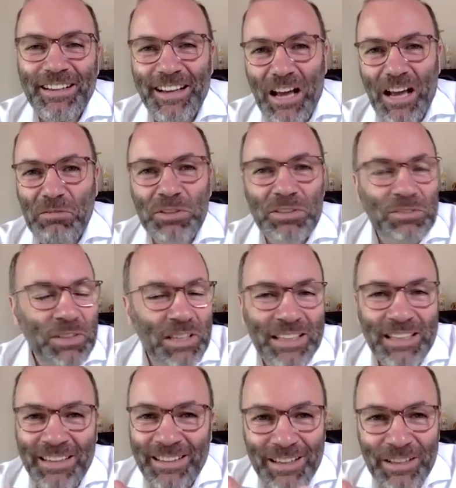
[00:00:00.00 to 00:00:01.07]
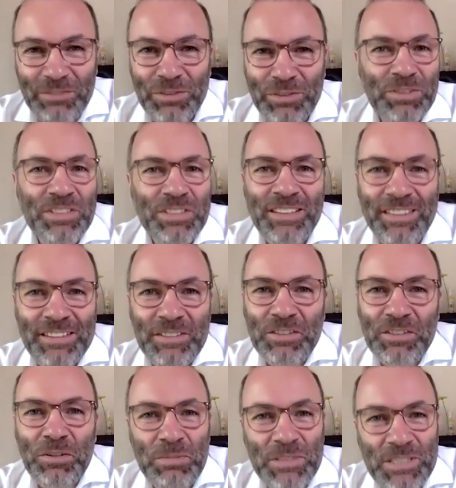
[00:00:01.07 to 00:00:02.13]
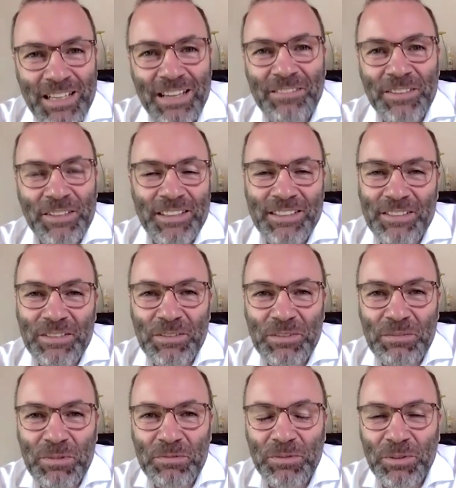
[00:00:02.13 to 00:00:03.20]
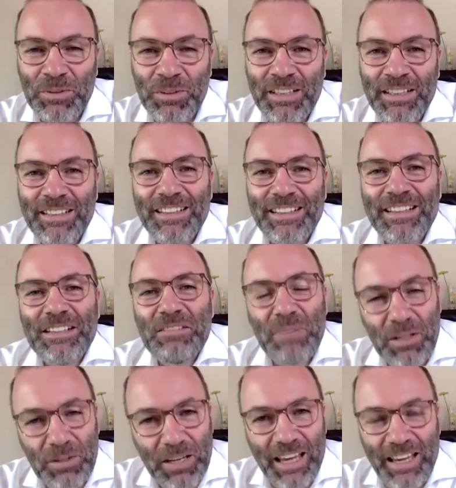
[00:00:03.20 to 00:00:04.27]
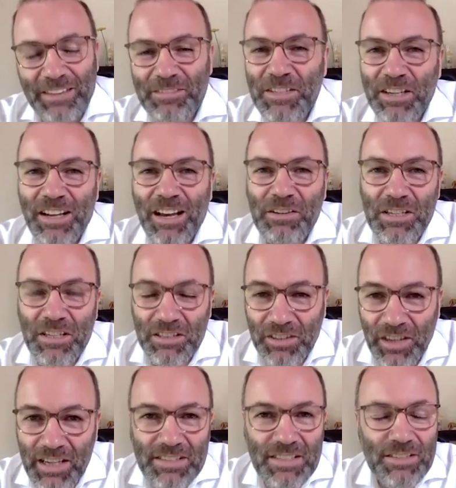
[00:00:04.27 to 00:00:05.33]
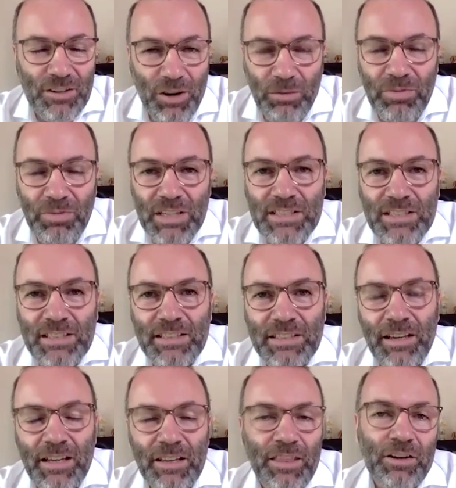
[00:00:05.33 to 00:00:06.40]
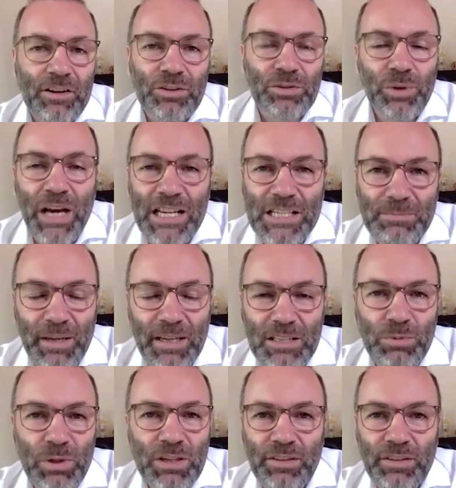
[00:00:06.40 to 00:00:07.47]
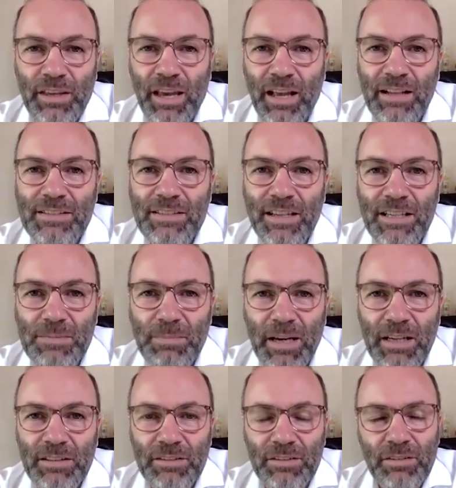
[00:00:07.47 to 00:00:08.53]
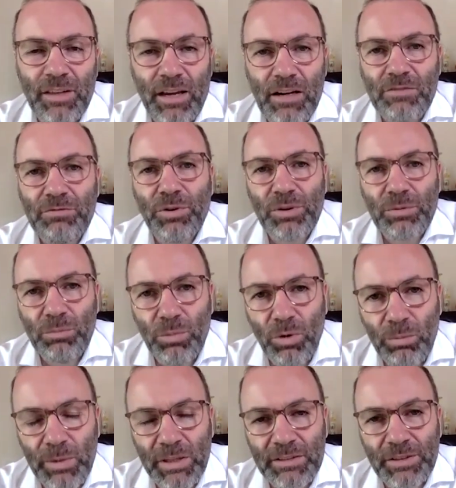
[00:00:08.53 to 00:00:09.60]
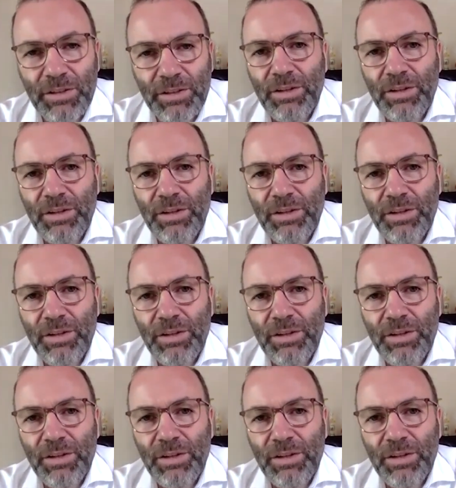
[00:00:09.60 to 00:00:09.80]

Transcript: I would really love to see that Europe is clever enough to do it before. But okay, we are now in a crisis, obviously, and there are two aspects. One is the health aspect, and there for the moment